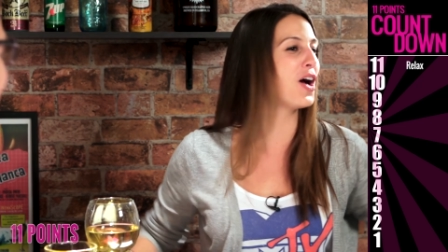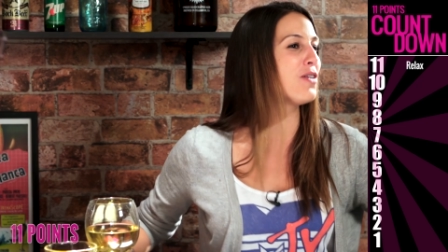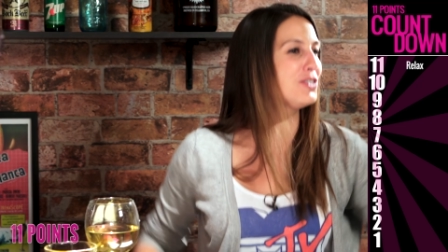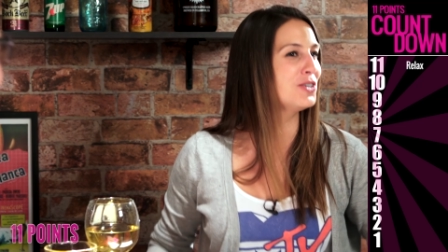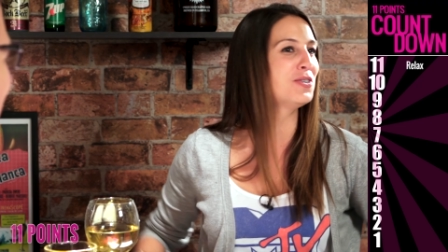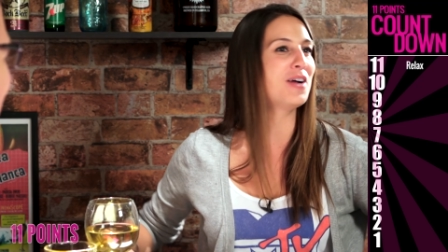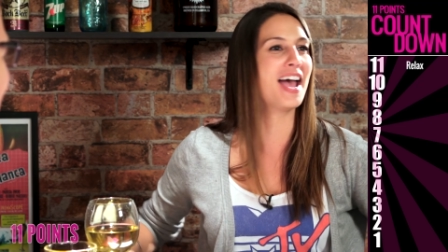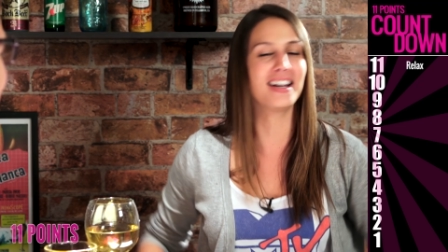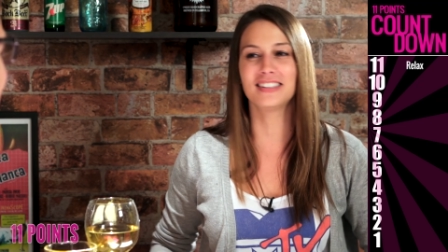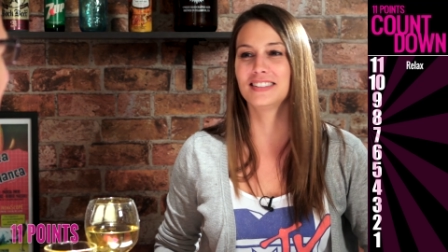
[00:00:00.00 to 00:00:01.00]
Go to
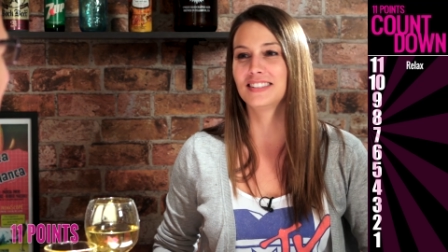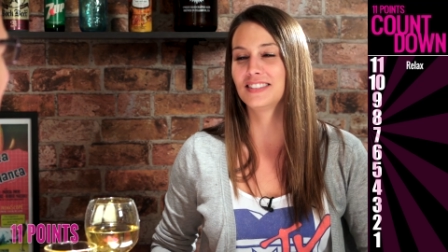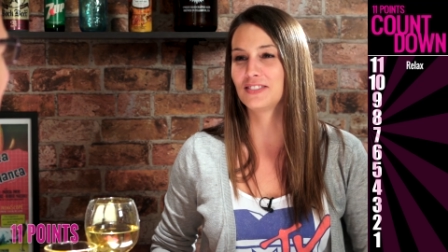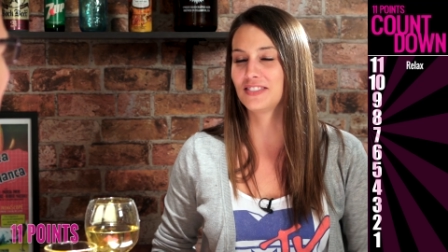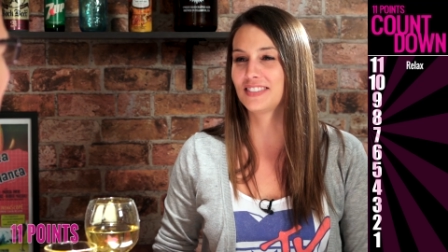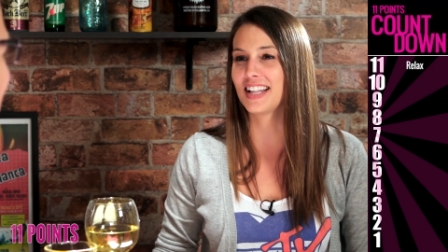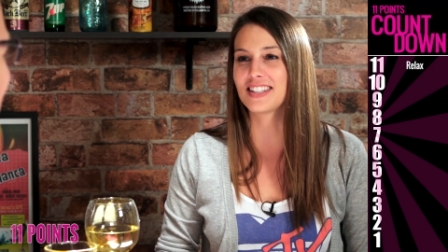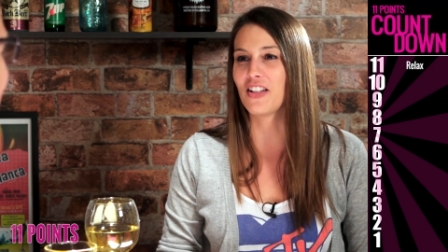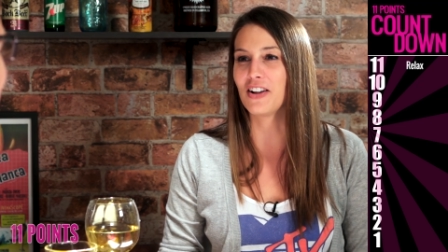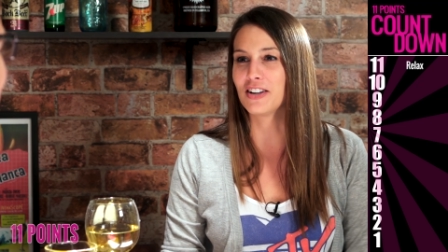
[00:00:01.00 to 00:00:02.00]
it. That's
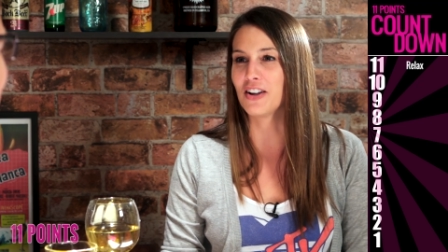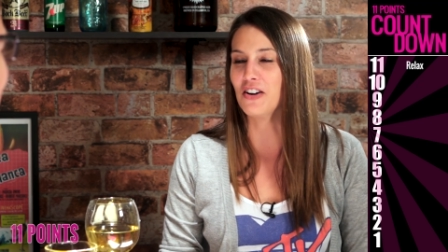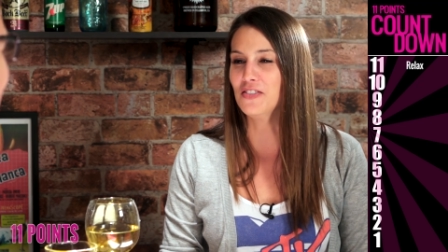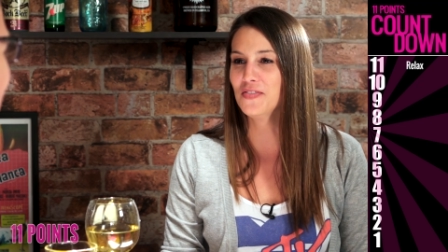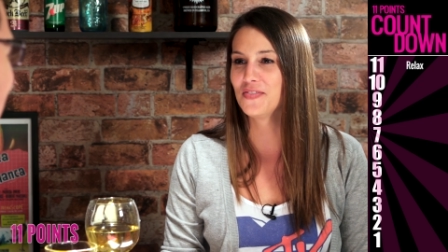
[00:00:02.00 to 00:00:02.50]
all I know.